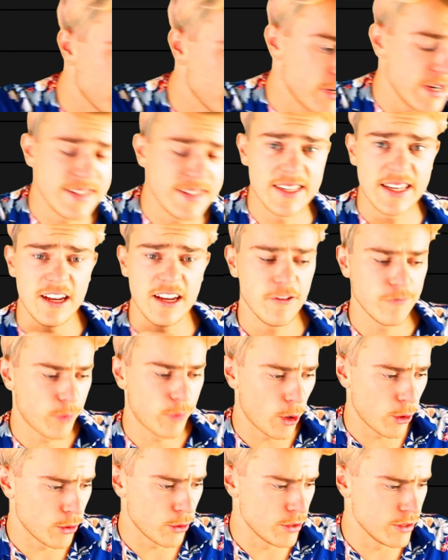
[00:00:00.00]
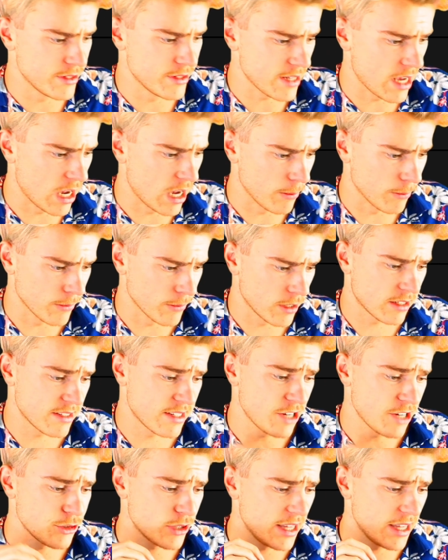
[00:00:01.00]
Pre-City of Bones,
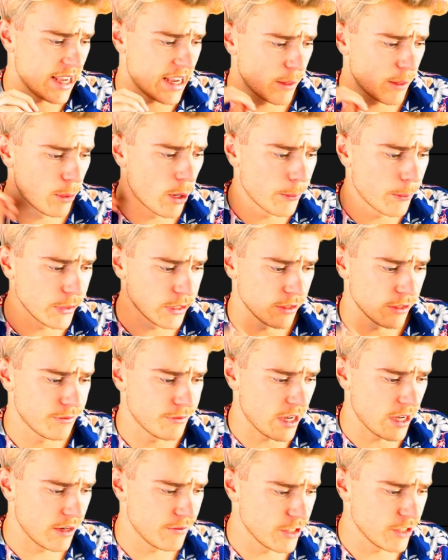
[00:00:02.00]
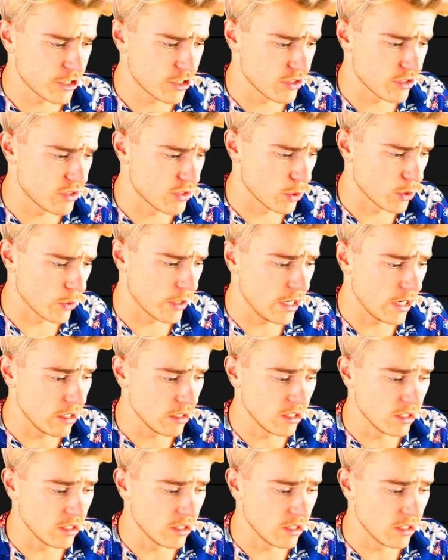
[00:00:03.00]
Cassandra Clare had a popular fanfiction story